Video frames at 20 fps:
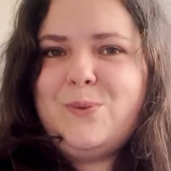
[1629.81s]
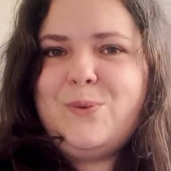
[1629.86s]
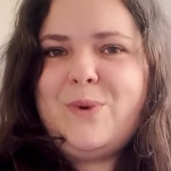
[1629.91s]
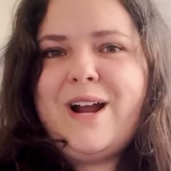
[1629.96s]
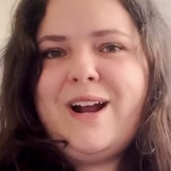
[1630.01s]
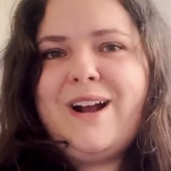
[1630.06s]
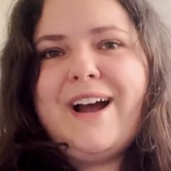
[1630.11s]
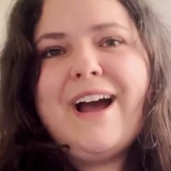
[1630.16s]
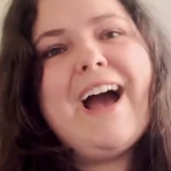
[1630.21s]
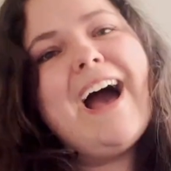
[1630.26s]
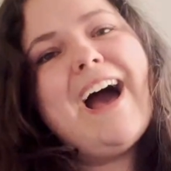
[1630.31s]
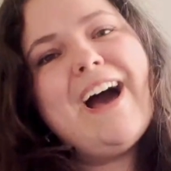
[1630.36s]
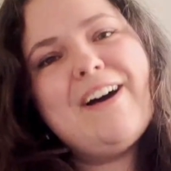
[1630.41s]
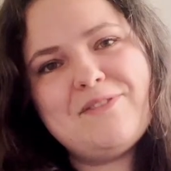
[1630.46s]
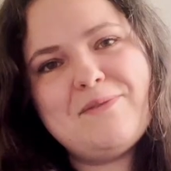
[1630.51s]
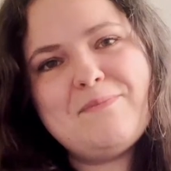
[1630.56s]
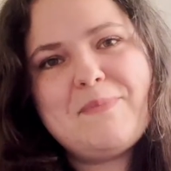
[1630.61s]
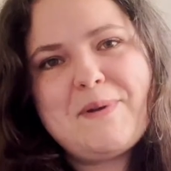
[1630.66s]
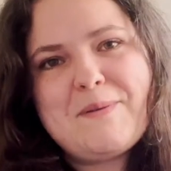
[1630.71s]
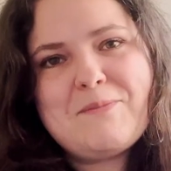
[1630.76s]
where I have
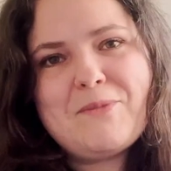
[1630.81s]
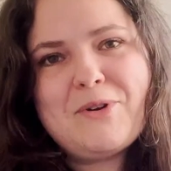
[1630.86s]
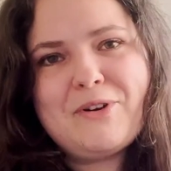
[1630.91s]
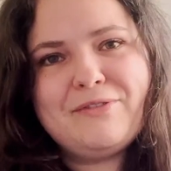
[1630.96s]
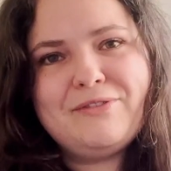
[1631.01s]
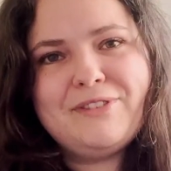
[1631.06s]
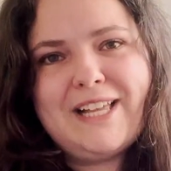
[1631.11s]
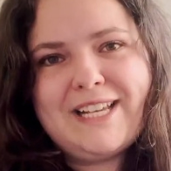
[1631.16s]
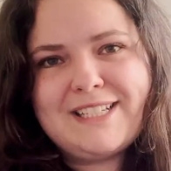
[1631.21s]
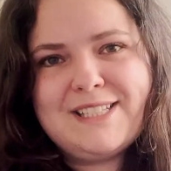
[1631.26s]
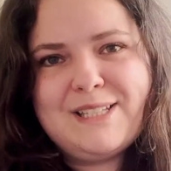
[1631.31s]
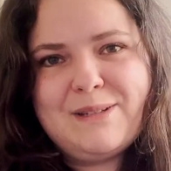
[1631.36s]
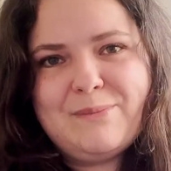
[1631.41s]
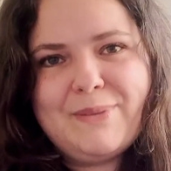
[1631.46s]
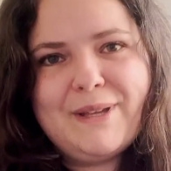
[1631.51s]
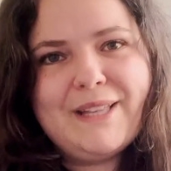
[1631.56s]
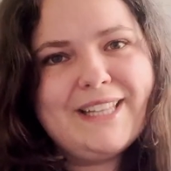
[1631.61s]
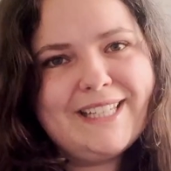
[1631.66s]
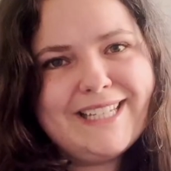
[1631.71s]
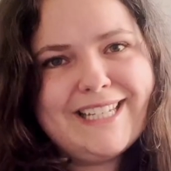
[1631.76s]
a bit more
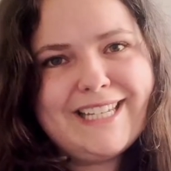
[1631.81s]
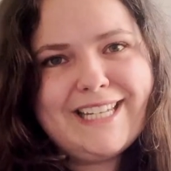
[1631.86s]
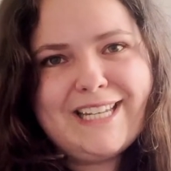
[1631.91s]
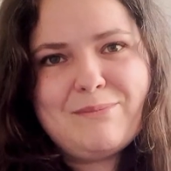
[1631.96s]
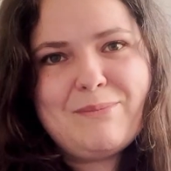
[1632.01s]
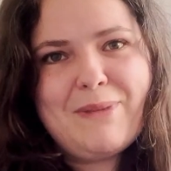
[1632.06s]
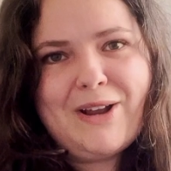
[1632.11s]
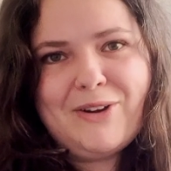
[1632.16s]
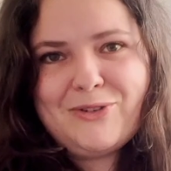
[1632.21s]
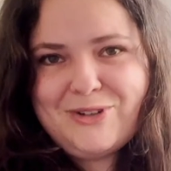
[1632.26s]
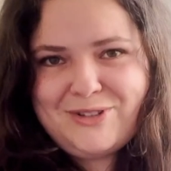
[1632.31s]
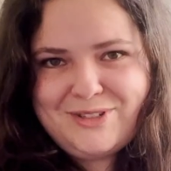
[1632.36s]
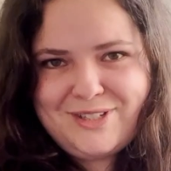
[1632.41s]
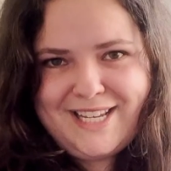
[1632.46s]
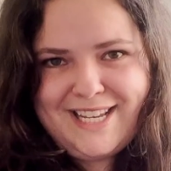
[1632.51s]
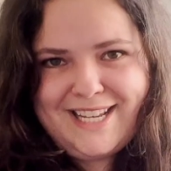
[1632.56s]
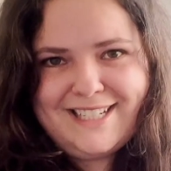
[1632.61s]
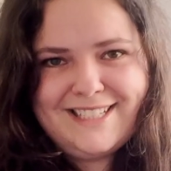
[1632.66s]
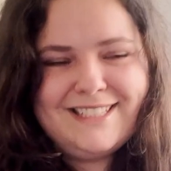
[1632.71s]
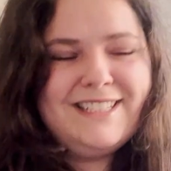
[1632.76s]
flexibility in my
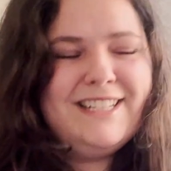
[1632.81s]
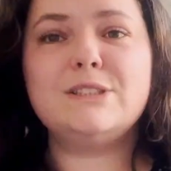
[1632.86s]
routine.